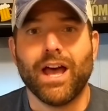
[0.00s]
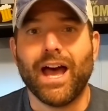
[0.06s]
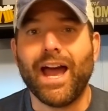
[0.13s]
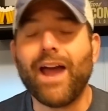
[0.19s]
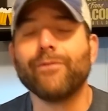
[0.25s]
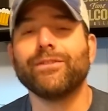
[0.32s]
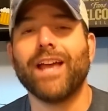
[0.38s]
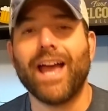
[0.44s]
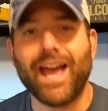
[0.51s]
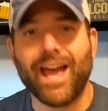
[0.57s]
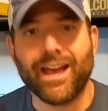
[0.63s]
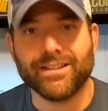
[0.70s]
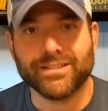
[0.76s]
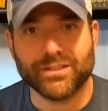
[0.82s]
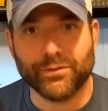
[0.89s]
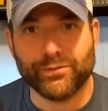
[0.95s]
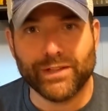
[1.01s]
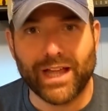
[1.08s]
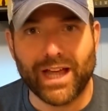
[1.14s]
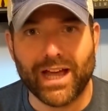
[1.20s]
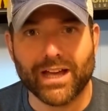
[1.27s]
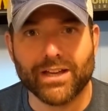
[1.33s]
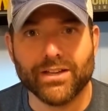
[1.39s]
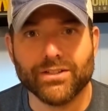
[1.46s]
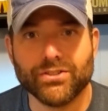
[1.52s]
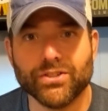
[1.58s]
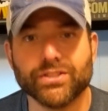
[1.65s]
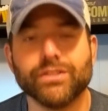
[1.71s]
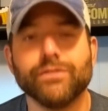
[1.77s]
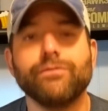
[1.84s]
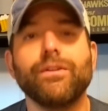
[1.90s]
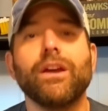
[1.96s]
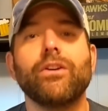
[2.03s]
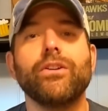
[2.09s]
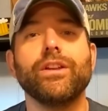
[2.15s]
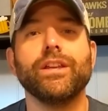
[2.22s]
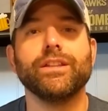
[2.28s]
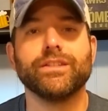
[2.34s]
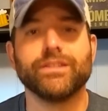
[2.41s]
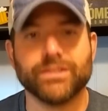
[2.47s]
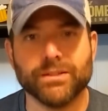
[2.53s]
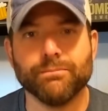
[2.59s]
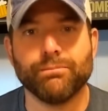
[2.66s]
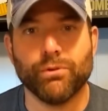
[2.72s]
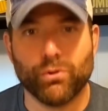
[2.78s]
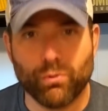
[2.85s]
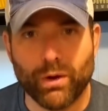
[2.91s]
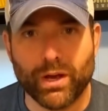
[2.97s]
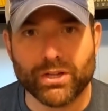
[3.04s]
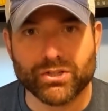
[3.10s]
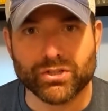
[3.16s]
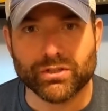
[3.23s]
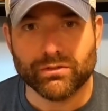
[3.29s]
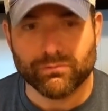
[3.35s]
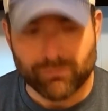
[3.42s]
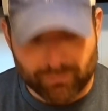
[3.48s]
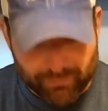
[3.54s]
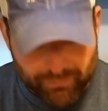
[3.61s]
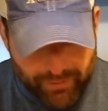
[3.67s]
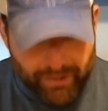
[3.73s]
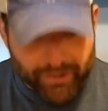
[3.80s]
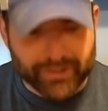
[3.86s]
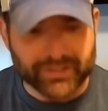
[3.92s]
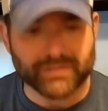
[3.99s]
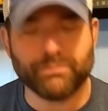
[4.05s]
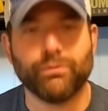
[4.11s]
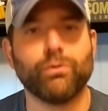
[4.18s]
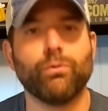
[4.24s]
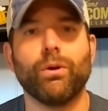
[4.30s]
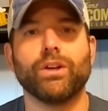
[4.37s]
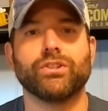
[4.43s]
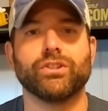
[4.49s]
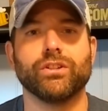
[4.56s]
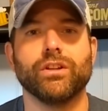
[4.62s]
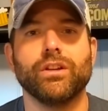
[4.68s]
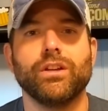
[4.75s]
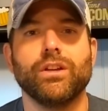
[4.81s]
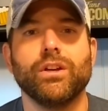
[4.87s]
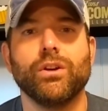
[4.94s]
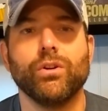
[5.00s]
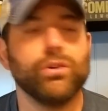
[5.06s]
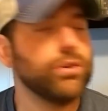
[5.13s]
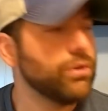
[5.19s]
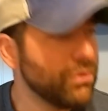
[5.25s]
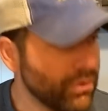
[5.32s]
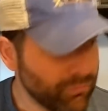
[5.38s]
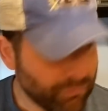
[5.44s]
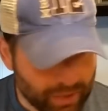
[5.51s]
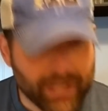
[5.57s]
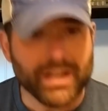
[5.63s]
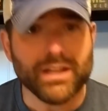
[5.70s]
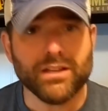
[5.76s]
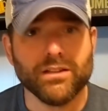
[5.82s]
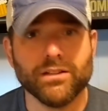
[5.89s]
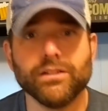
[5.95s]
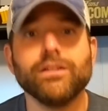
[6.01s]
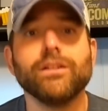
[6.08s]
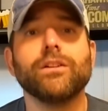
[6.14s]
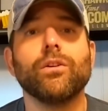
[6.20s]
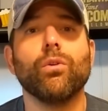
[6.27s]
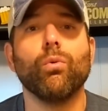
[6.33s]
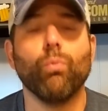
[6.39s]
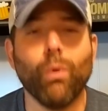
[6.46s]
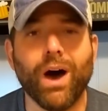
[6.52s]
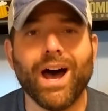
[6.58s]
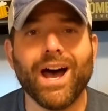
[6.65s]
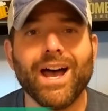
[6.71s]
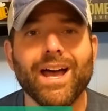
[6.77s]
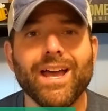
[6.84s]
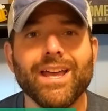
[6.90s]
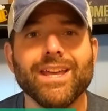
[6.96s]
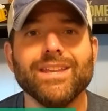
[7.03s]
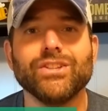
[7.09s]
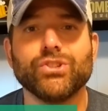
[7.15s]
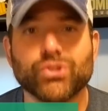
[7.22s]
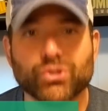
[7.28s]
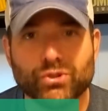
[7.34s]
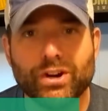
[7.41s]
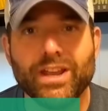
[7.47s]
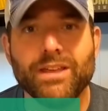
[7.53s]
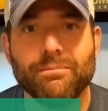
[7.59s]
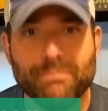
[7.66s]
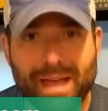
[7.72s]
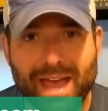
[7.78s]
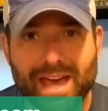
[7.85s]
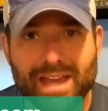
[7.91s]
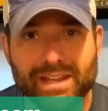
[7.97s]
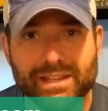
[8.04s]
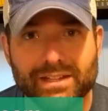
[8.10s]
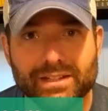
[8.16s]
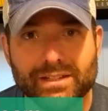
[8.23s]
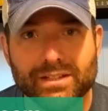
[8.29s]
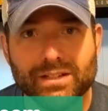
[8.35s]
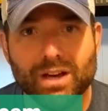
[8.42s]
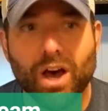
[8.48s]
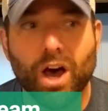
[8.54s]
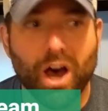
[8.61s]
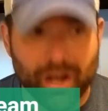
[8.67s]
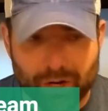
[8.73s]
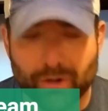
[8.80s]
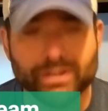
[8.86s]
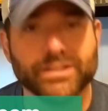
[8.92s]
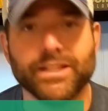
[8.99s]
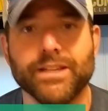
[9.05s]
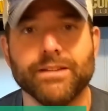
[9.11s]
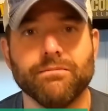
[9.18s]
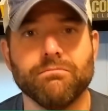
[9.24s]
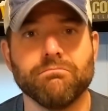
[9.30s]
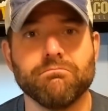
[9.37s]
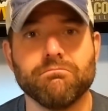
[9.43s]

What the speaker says: I have to ask the Flock just a very simple question. Very simple question. Ready? Why is Trey Madden on our team?